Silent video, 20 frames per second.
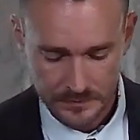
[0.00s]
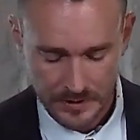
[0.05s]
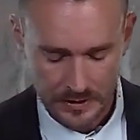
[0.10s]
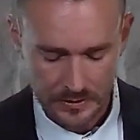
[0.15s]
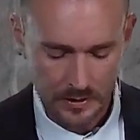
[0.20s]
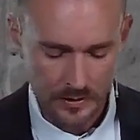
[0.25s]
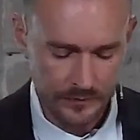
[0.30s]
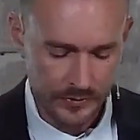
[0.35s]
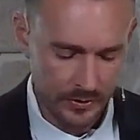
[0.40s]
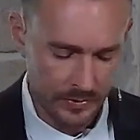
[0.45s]

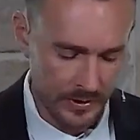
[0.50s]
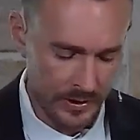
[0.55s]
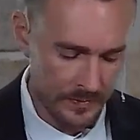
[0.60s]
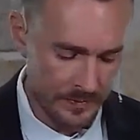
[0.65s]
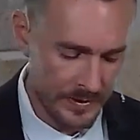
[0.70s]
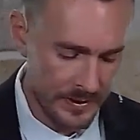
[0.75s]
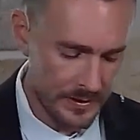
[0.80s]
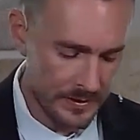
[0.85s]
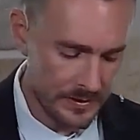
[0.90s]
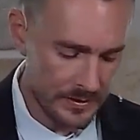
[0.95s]
Love your
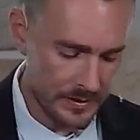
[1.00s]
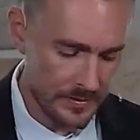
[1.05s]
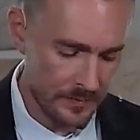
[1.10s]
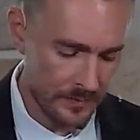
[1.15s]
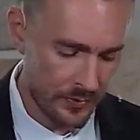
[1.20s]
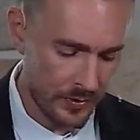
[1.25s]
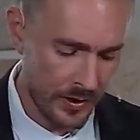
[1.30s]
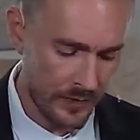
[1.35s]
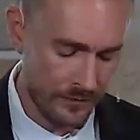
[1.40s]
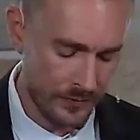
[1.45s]
enemies and
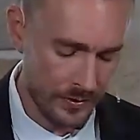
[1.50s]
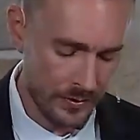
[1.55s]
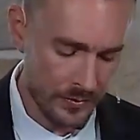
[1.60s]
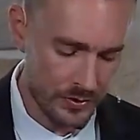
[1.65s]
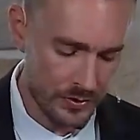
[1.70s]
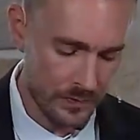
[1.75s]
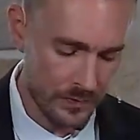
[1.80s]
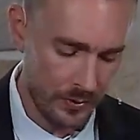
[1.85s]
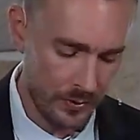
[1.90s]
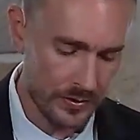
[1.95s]
pray for those
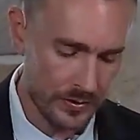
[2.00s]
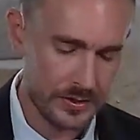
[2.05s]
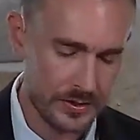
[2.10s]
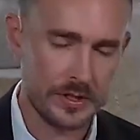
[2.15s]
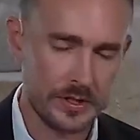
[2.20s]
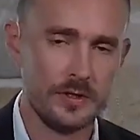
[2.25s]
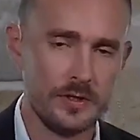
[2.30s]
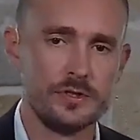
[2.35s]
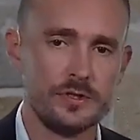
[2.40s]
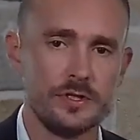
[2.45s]
who
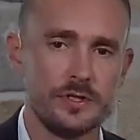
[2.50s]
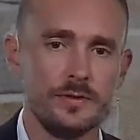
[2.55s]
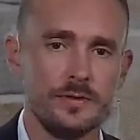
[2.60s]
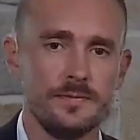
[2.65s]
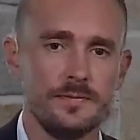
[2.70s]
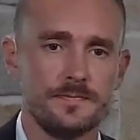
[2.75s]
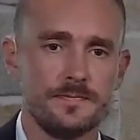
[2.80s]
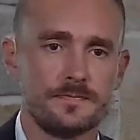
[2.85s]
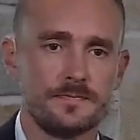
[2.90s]
persecute you.